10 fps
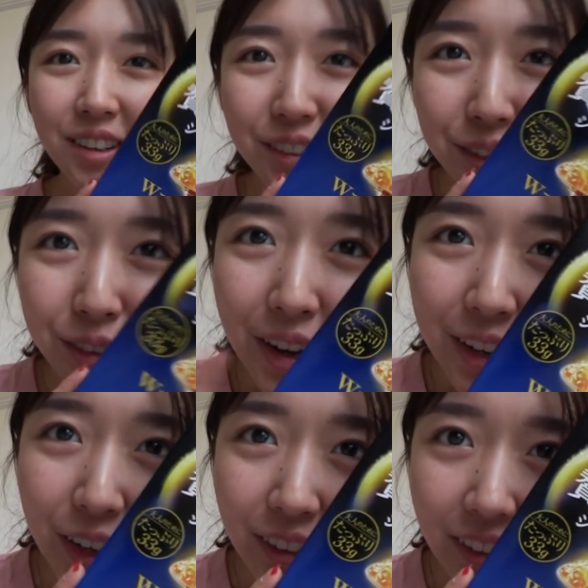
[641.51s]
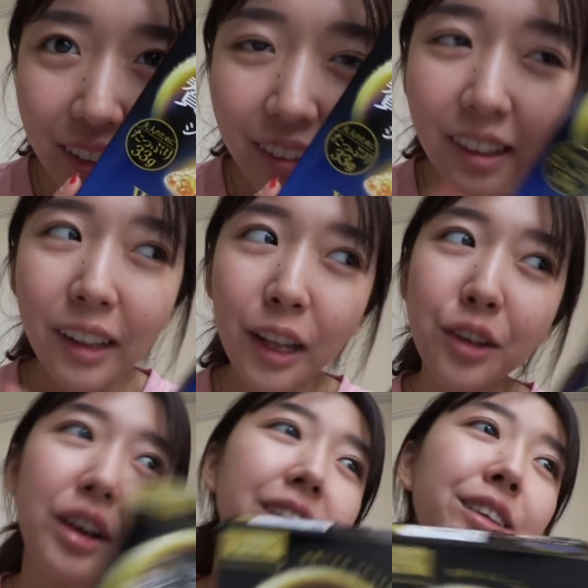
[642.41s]
So I got this. I'll let
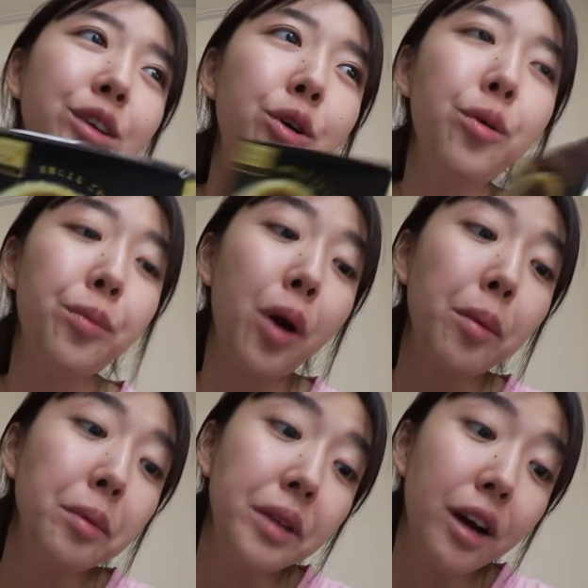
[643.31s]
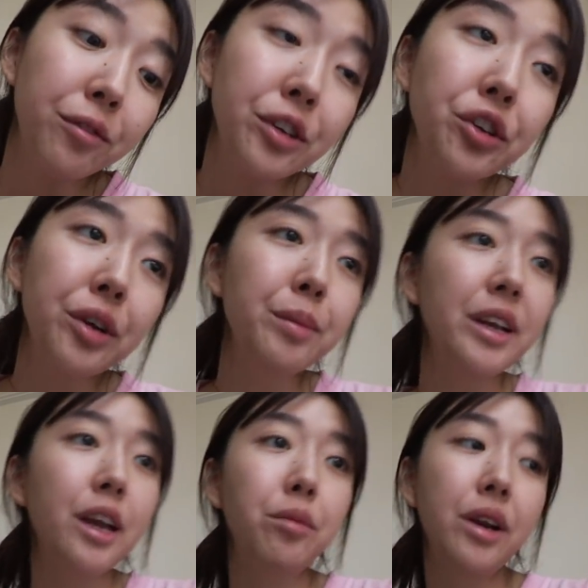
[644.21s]
you guys know. Probably I'll feature it in my
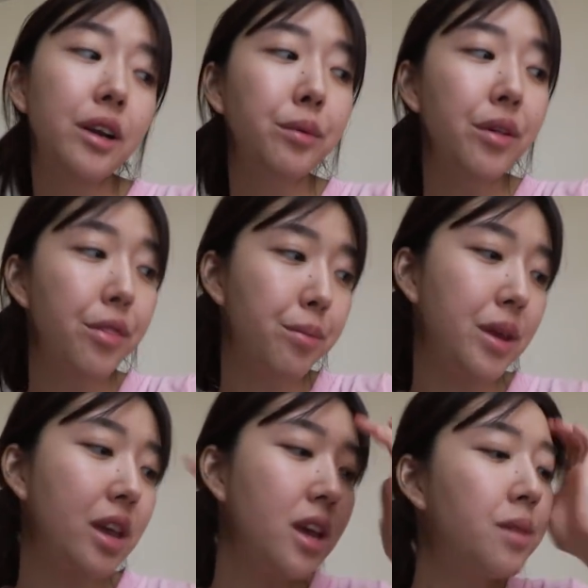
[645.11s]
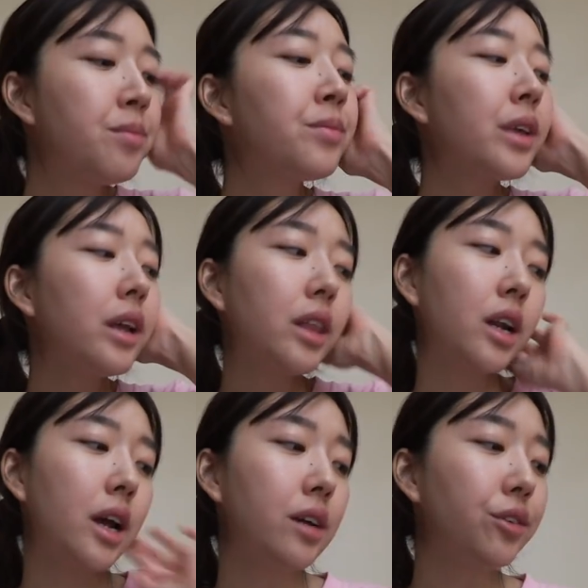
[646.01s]
Get Ready With Me. And
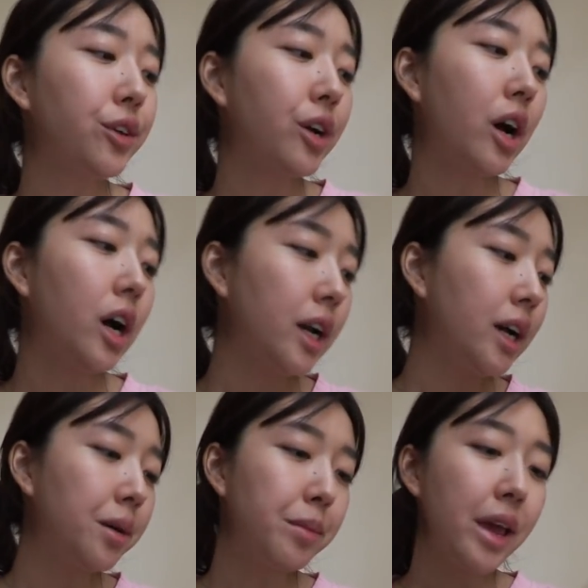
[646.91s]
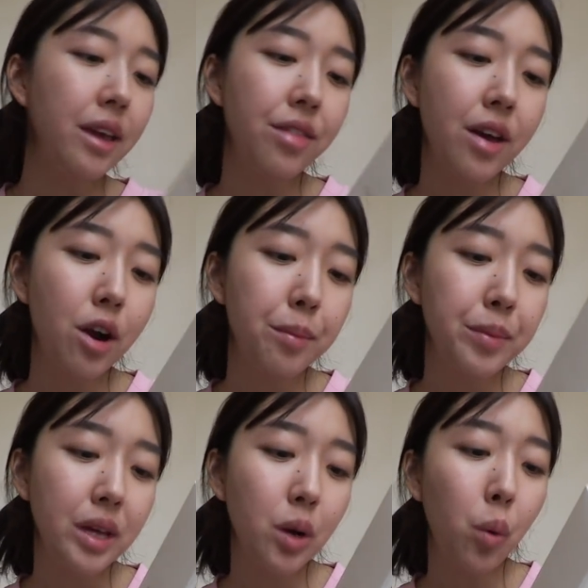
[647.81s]
then I also got A
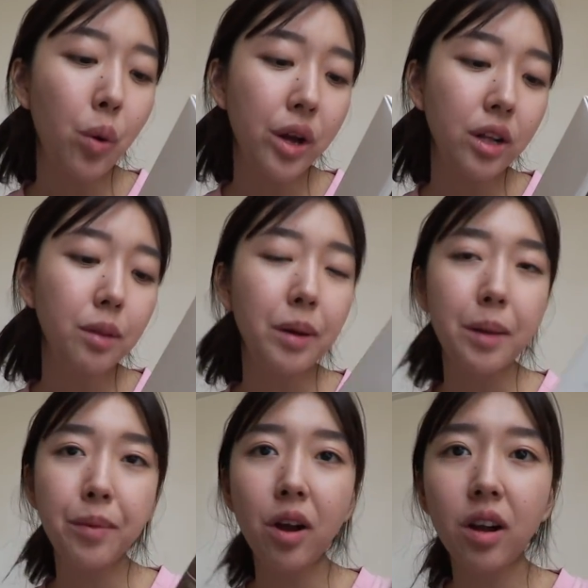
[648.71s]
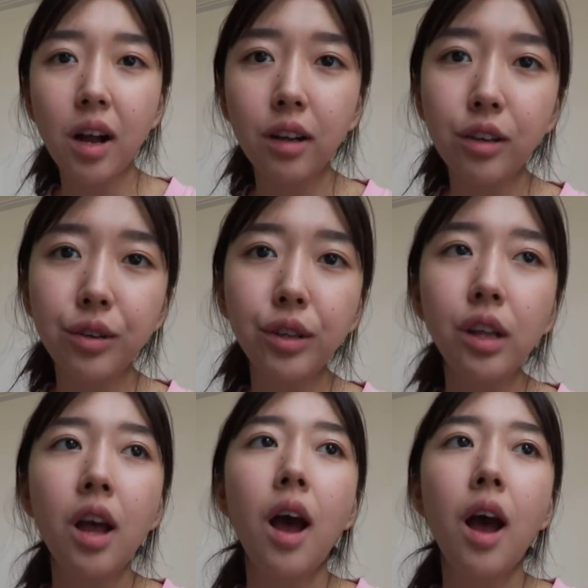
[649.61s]
Therapy oil by Pyeonggangyul.